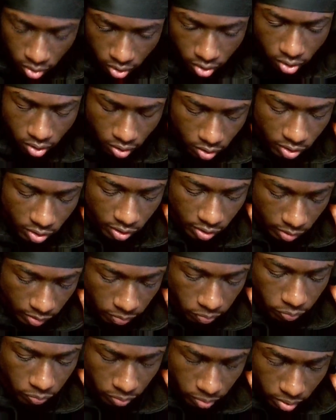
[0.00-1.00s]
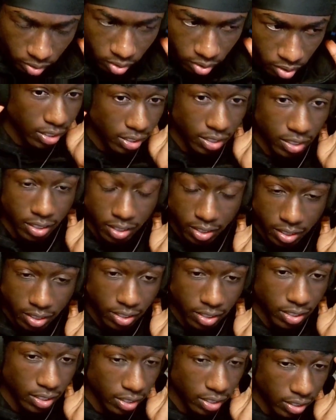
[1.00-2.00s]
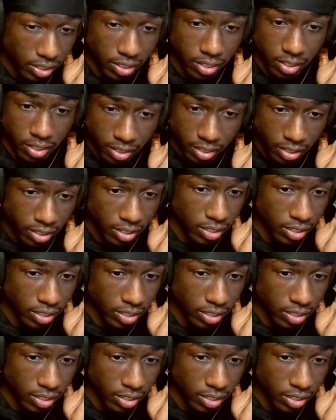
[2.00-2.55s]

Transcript: I mean, uh, fuck the big three.